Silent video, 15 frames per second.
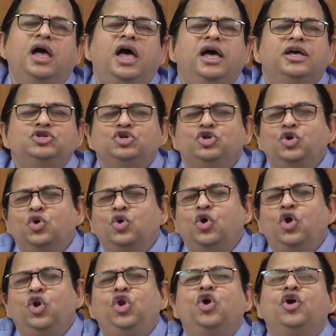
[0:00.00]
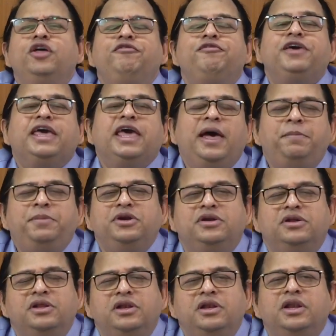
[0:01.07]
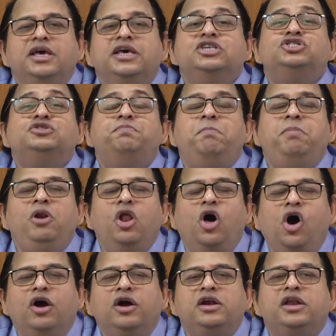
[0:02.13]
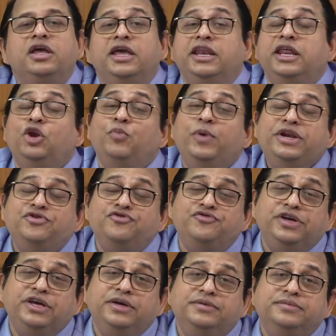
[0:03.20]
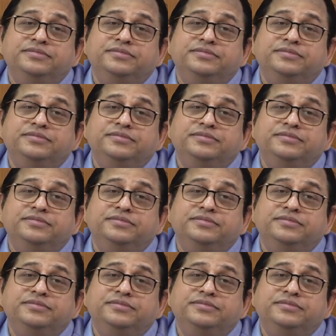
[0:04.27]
As you know, lot of capital is blocked in inventory